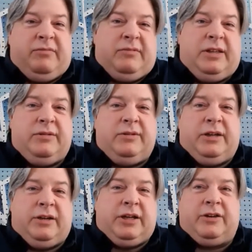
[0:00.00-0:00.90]
the
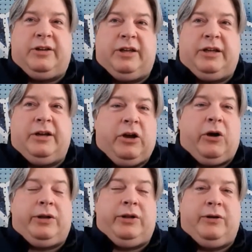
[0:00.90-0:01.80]
like
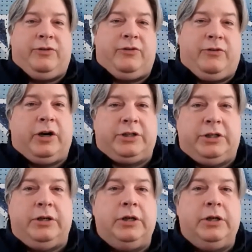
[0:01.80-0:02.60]
Gauntlet of Destruction.